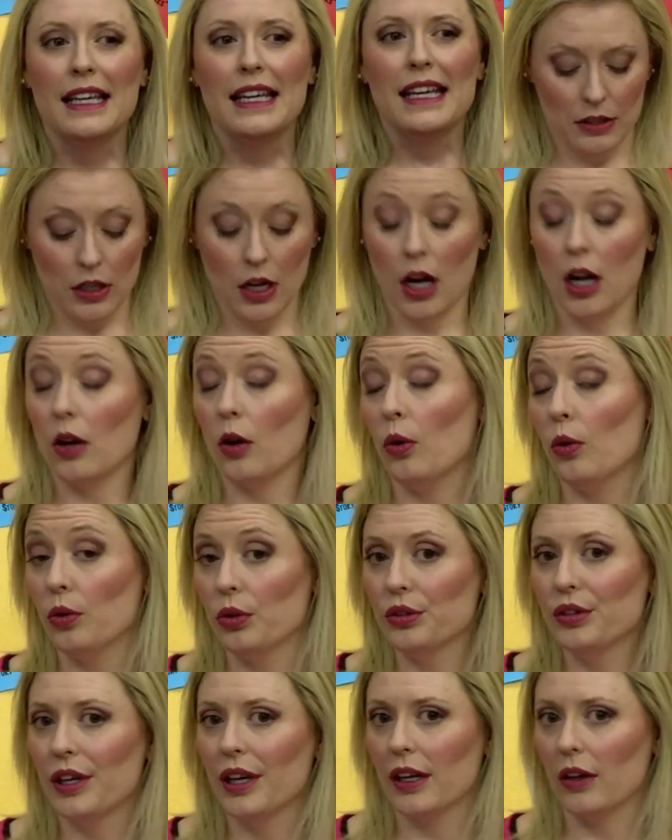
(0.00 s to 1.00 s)
Not
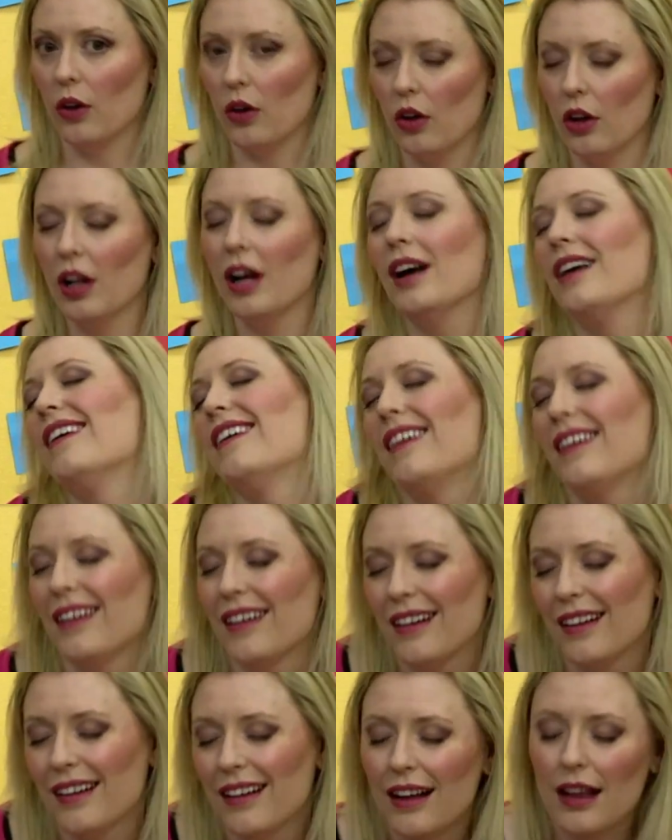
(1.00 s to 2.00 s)
old at all.
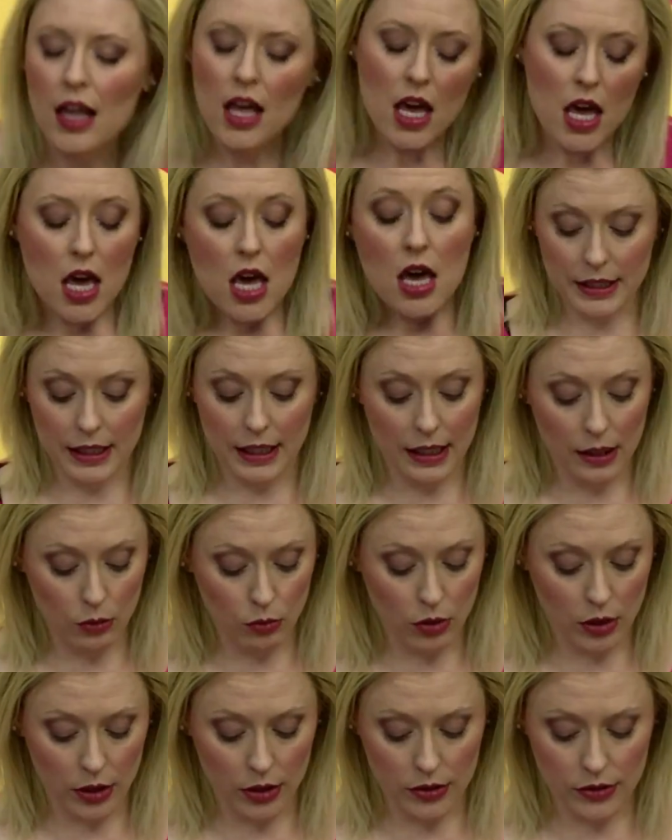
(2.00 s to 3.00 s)
It
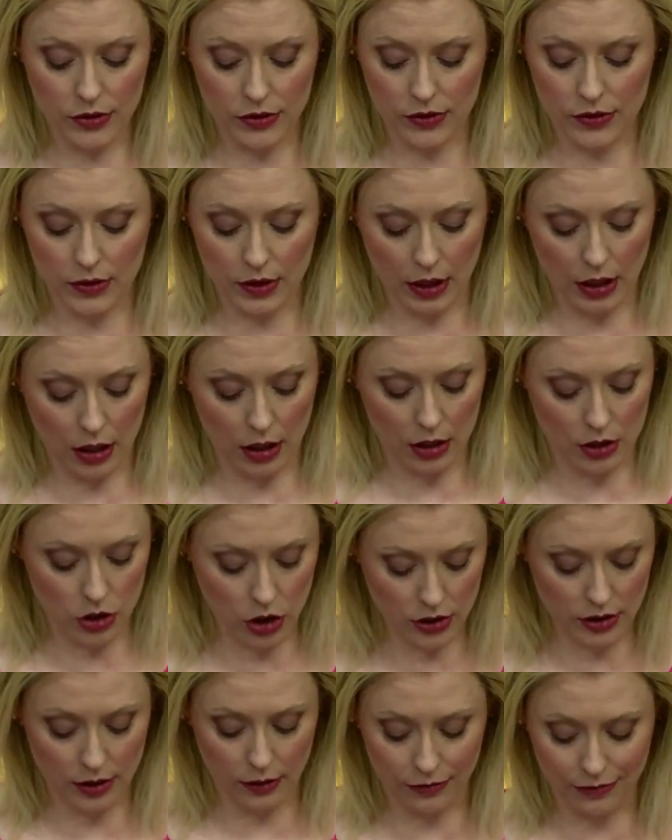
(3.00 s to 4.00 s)
was
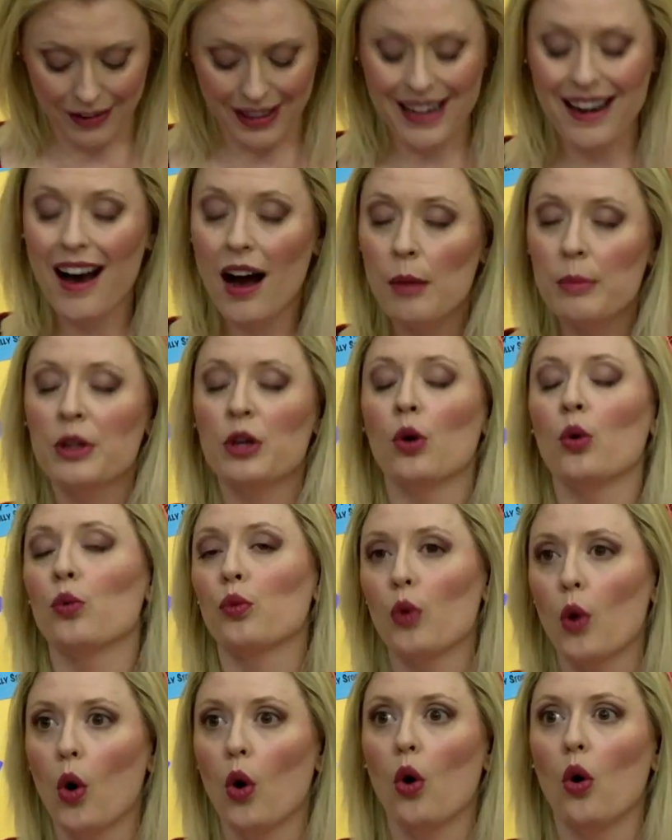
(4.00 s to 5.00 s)
just a phenomenal
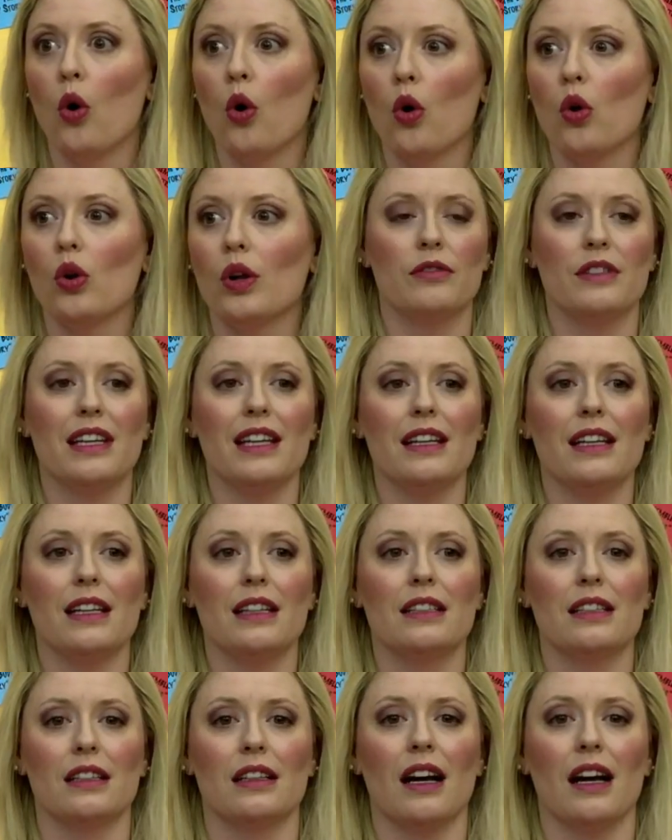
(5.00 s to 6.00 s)
role, getting
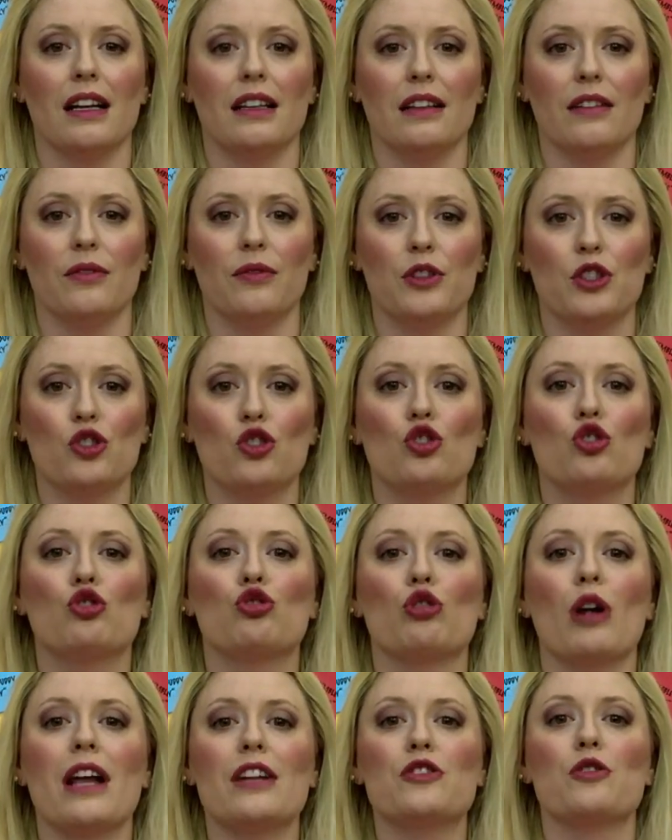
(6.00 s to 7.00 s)
to kind of
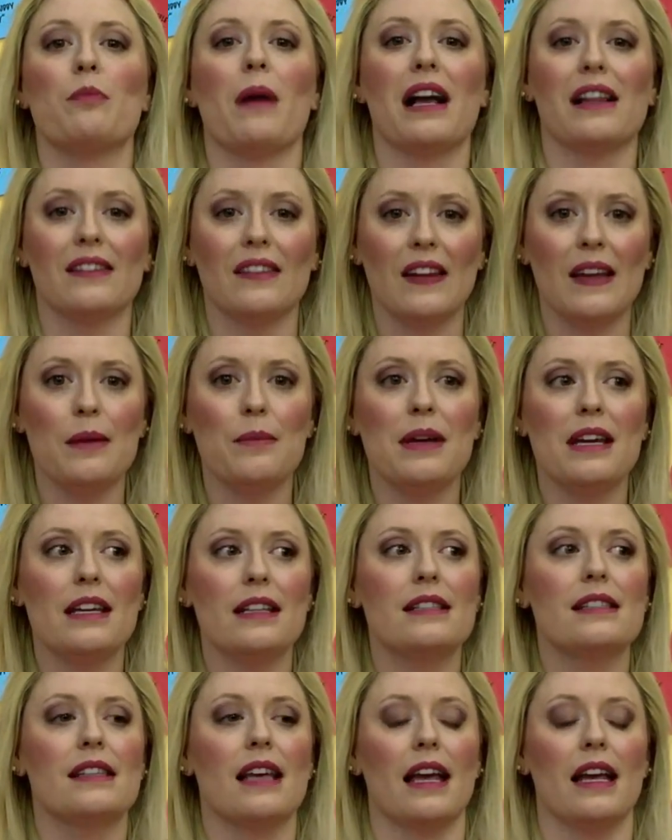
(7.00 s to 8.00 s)
stretch my
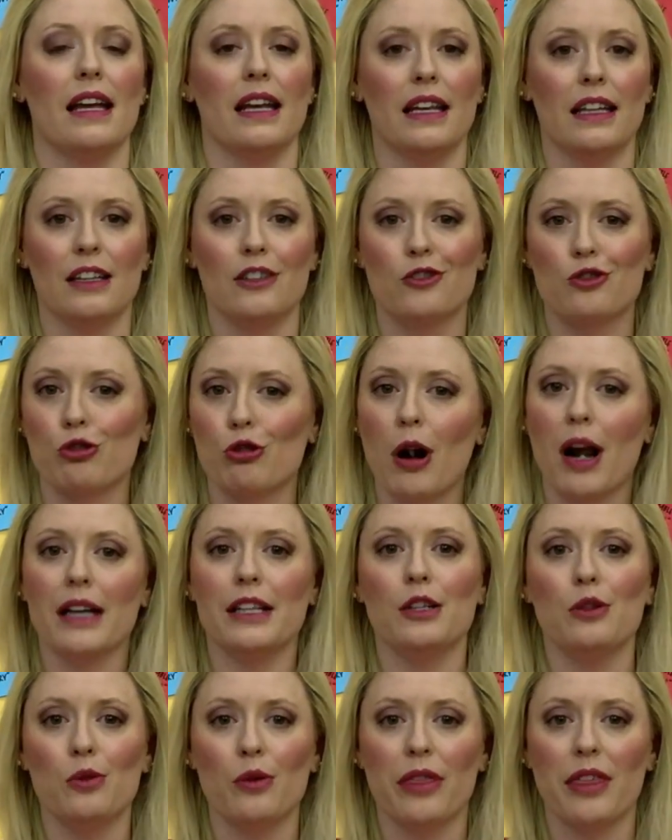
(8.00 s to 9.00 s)
limits and try
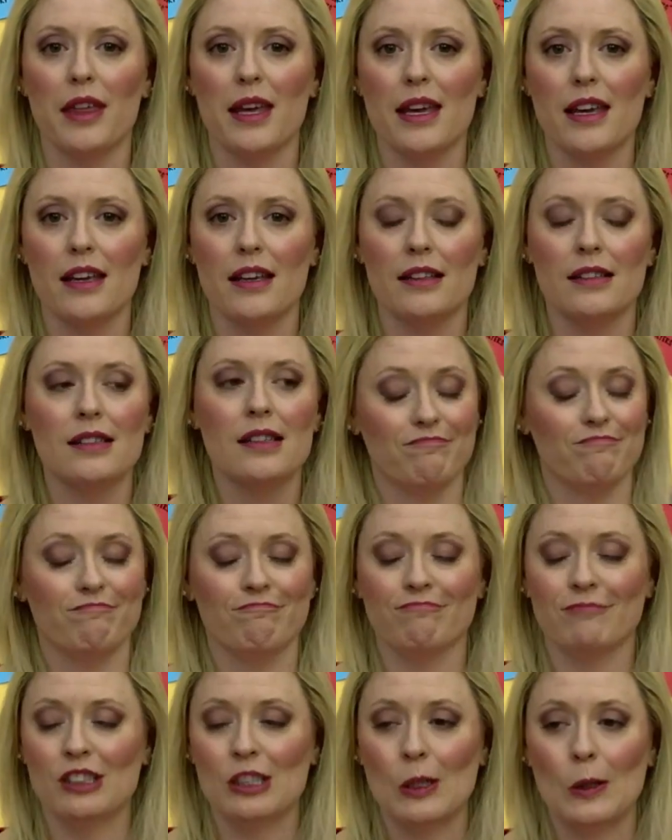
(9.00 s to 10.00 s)
new things.
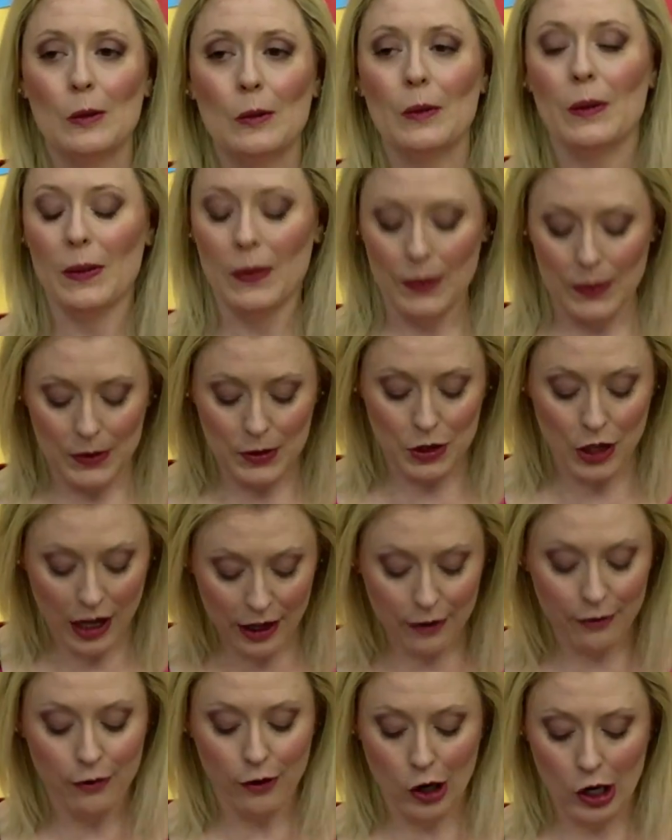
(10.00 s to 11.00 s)
So
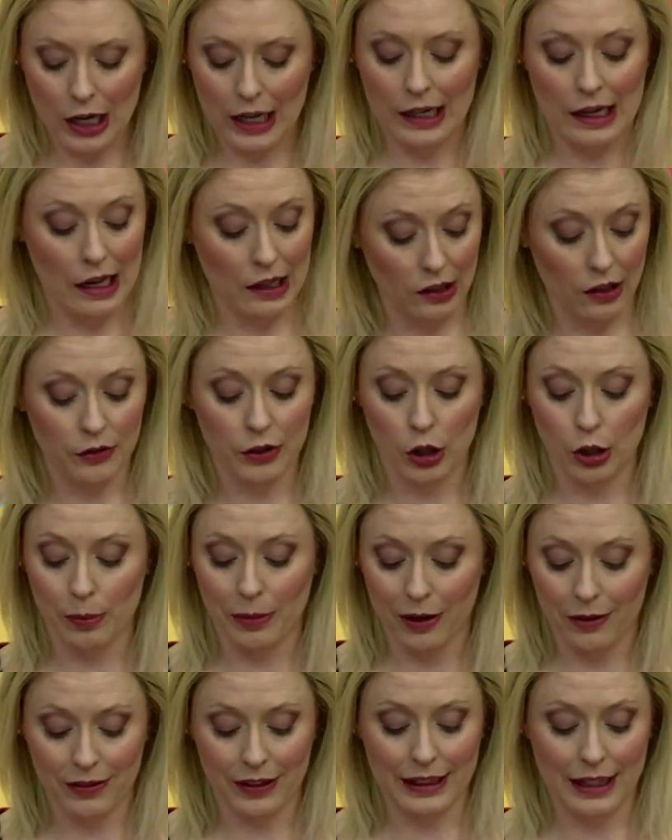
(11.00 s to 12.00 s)
Jennifer in I Love You, You're
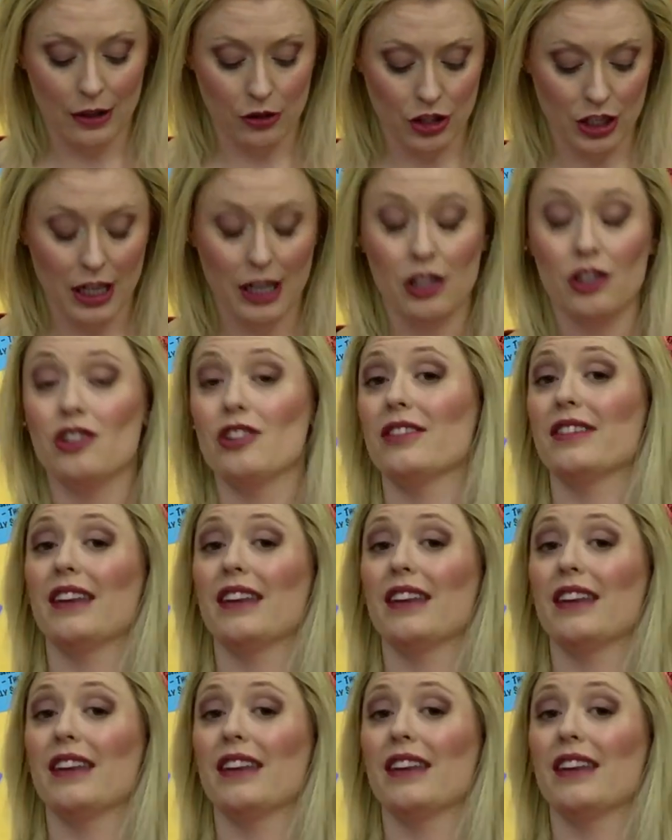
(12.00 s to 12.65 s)
Perfect Now changes